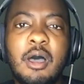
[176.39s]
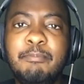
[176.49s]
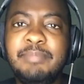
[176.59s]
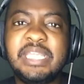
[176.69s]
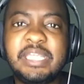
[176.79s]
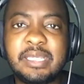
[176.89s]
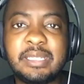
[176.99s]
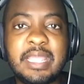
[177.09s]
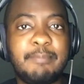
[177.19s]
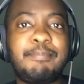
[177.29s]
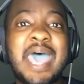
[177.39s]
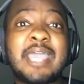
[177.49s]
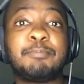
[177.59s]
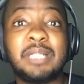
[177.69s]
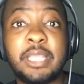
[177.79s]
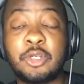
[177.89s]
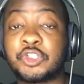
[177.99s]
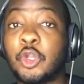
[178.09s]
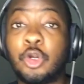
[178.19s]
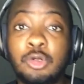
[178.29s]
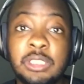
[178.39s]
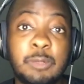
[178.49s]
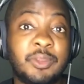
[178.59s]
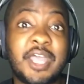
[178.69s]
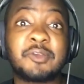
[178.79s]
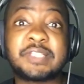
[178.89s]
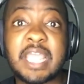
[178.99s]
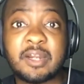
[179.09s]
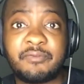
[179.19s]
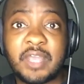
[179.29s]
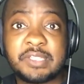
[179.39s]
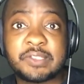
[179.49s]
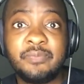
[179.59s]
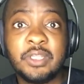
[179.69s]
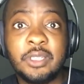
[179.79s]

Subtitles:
immediate impact players early without sacrifice.